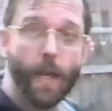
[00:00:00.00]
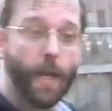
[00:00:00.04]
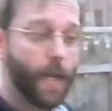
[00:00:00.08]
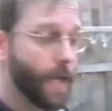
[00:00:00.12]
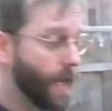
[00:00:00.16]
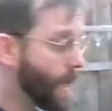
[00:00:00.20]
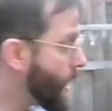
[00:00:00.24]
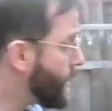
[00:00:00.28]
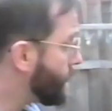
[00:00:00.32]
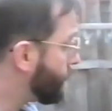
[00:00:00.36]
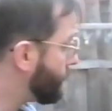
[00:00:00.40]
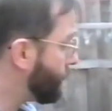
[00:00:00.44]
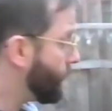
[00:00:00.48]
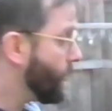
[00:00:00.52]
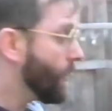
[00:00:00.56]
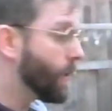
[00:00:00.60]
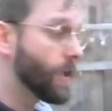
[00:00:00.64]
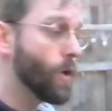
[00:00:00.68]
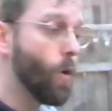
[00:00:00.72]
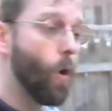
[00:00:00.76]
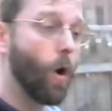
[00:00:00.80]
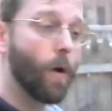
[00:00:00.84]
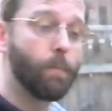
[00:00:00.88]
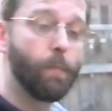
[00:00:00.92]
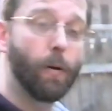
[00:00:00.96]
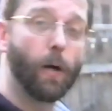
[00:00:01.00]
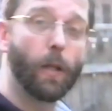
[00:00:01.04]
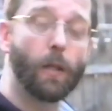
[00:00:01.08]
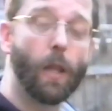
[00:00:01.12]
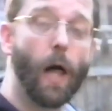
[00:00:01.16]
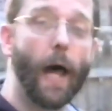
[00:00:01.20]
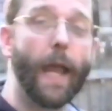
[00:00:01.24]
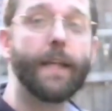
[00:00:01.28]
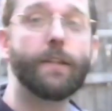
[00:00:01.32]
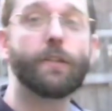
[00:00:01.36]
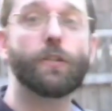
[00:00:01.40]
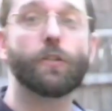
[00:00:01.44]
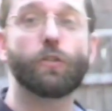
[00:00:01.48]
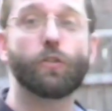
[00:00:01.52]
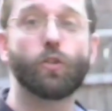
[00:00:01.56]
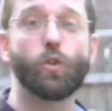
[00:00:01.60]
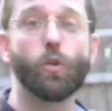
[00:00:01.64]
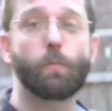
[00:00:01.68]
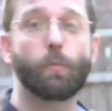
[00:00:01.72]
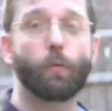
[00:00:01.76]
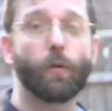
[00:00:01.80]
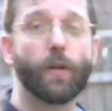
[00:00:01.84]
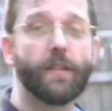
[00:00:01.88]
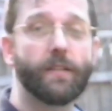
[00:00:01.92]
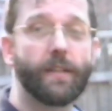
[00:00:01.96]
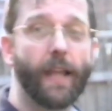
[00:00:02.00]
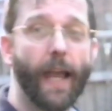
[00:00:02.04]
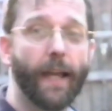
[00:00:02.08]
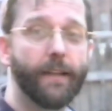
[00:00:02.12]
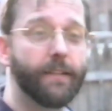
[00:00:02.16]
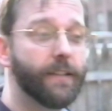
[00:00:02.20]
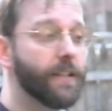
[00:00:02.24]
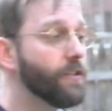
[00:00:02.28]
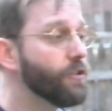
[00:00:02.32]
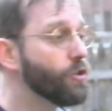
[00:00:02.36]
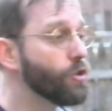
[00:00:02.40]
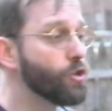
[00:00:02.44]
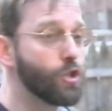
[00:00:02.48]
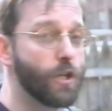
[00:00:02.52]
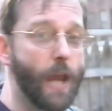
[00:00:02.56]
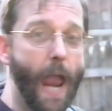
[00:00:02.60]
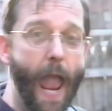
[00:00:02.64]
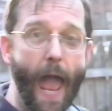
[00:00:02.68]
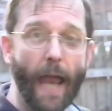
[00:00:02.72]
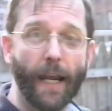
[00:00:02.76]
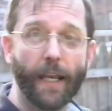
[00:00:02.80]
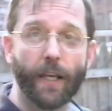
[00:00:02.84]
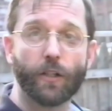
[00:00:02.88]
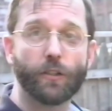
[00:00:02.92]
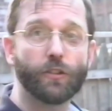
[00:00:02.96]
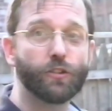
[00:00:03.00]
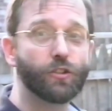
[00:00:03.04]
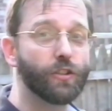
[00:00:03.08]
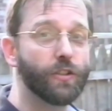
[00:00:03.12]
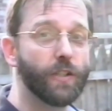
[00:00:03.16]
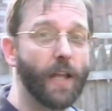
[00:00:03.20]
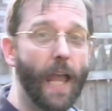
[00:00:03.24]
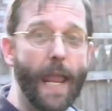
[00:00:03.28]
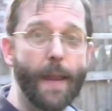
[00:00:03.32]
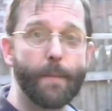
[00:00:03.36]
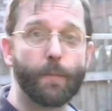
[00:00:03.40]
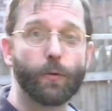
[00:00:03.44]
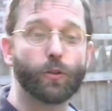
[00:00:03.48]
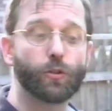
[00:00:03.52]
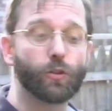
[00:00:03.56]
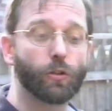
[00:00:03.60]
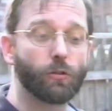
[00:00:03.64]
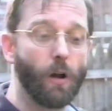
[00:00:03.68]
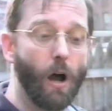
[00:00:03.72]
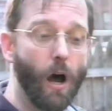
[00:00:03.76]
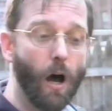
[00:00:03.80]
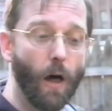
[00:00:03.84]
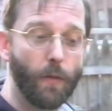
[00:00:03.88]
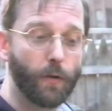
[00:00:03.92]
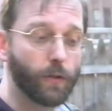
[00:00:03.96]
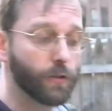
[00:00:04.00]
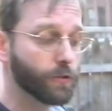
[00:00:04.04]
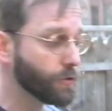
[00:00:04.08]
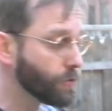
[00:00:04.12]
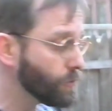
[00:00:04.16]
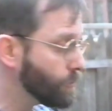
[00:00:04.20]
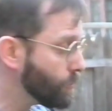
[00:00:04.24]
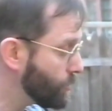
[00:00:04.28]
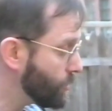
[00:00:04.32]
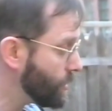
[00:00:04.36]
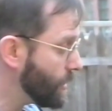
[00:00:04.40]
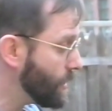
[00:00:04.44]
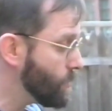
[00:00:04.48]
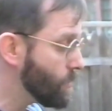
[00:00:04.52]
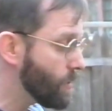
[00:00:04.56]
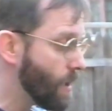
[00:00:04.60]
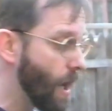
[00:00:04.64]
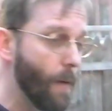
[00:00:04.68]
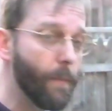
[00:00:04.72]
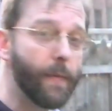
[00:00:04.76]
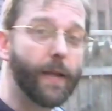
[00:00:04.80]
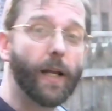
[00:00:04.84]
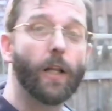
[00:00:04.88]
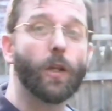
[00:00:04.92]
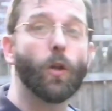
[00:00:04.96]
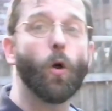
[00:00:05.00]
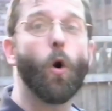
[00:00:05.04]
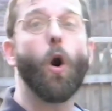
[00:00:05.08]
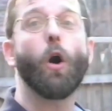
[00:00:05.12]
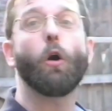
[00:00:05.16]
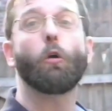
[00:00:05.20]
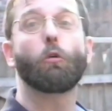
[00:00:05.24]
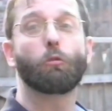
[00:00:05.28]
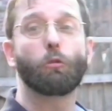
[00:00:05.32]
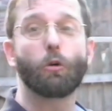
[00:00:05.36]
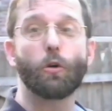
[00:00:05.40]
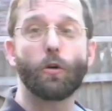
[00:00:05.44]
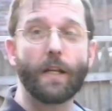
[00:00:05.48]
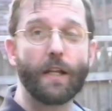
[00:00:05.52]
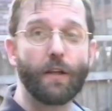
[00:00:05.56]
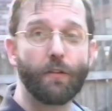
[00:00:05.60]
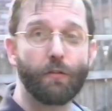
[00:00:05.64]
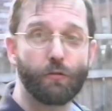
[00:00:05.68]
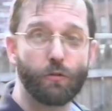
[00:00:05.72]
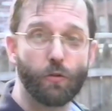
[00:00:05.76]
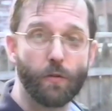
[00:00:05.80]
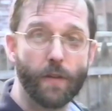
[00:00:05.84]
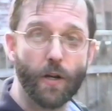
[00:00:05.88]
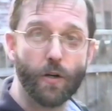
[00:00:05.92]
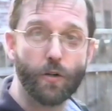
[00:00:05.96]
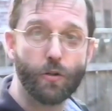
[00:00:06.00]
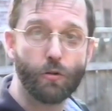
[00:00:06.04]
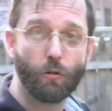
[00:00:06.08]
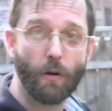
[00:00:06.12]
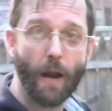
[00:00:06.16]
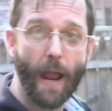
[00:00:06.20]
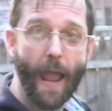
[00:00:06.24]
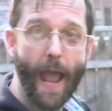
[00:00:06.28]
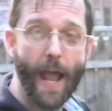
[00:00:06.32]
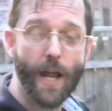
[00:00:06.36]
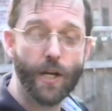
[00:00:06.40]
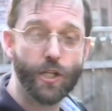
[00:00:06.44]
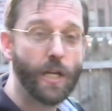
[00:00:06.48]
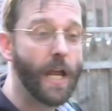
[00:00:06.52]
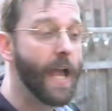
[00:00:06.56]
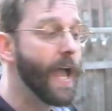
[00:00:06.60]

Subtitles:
If you are polite to superintendents, janitors, neighbors, or others who see you coming along rooting through their trash,